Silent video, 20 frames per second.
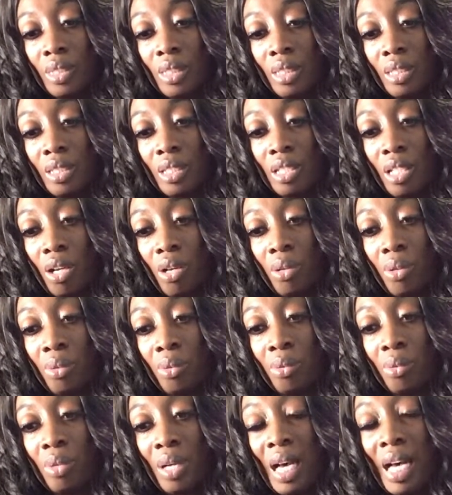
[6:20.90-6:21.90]

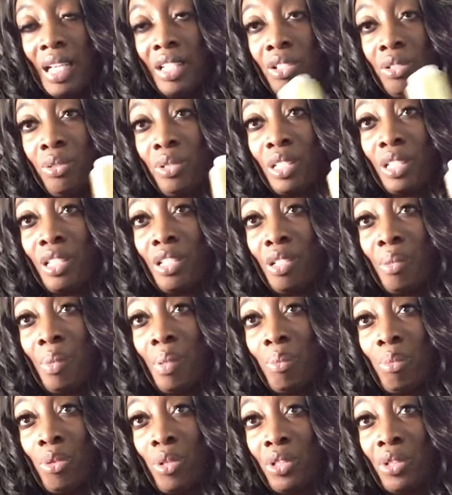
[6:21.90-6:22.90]
so I use a little
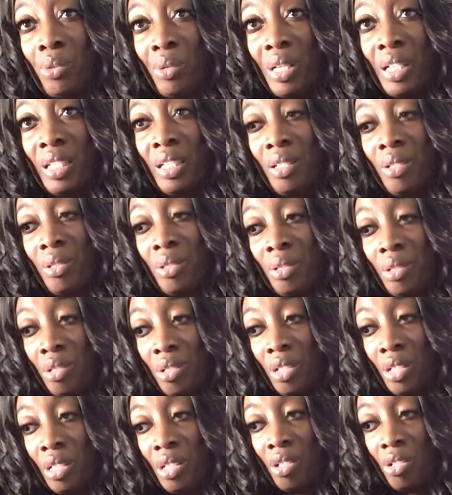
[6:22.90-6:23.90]
bit more thread than
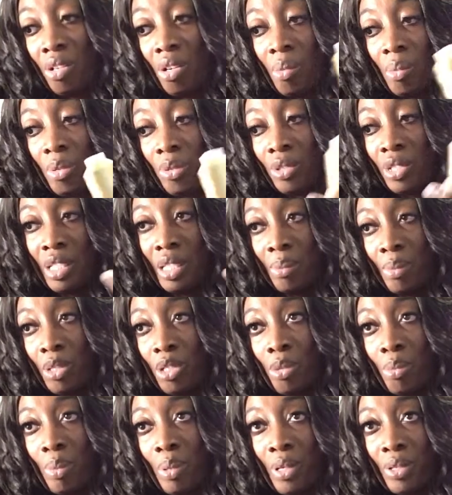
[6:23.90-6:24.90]
the normal
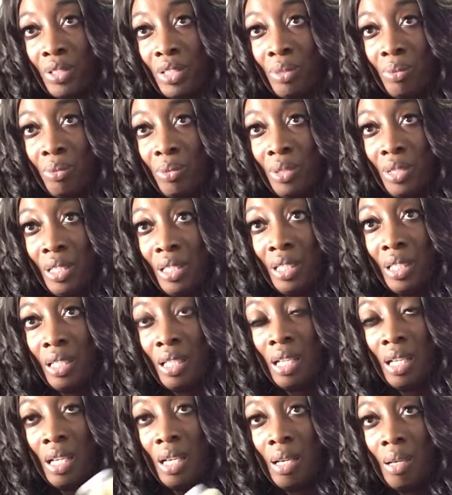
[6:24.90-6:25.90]
typical person would,
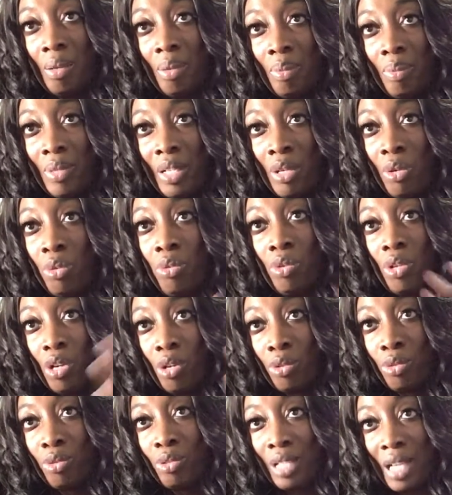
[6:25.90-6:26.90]
who
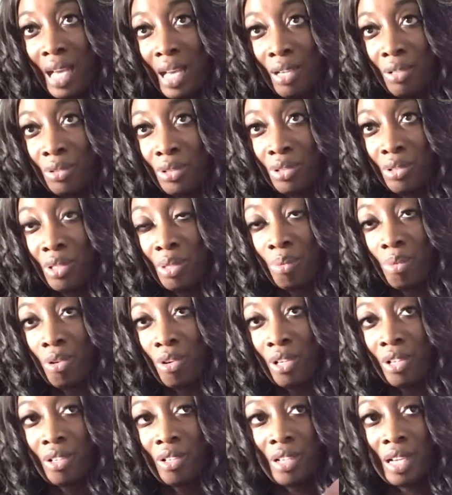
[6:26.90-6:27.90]
knows how to
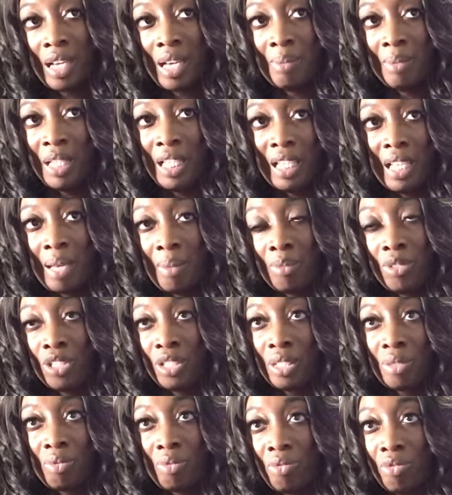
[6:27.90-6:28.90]
embroider. I mean, I'm
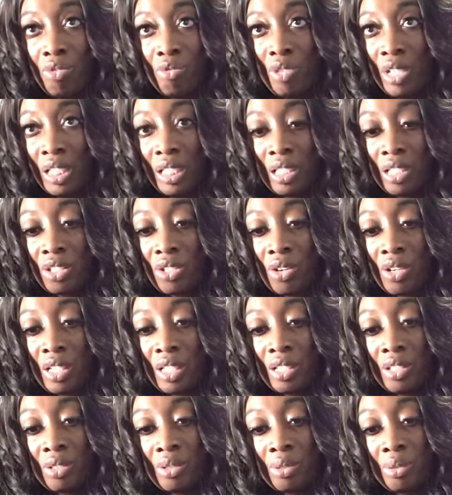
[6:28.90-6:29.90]
just really
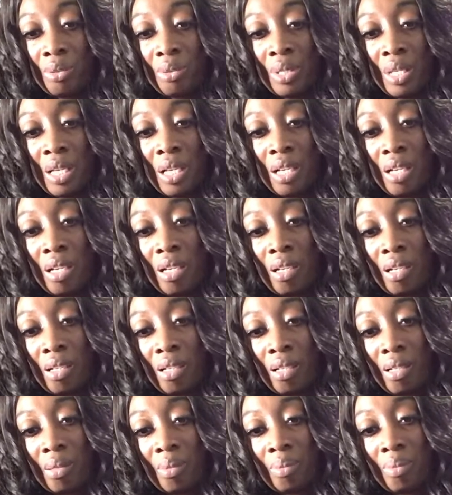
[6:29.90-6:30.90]
starting to
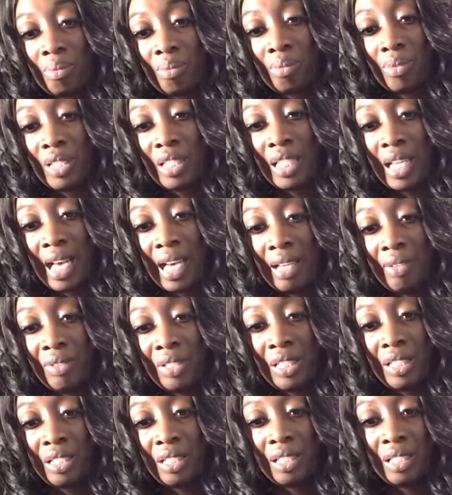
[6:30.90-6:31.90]
dive
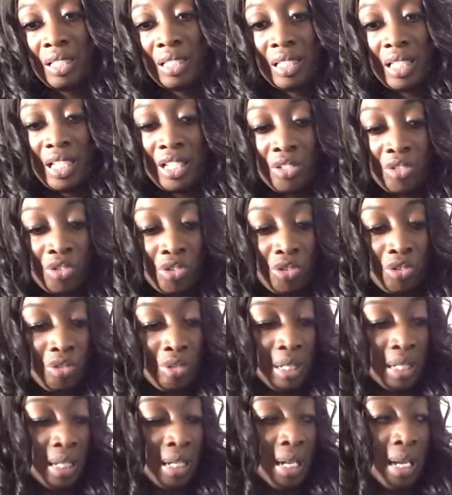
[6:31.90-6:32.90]
into this
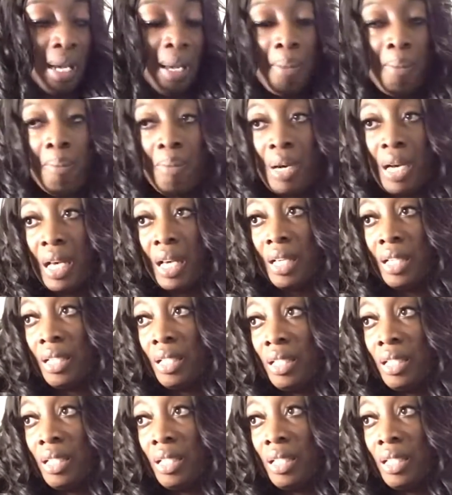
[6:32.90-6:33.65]
industry, but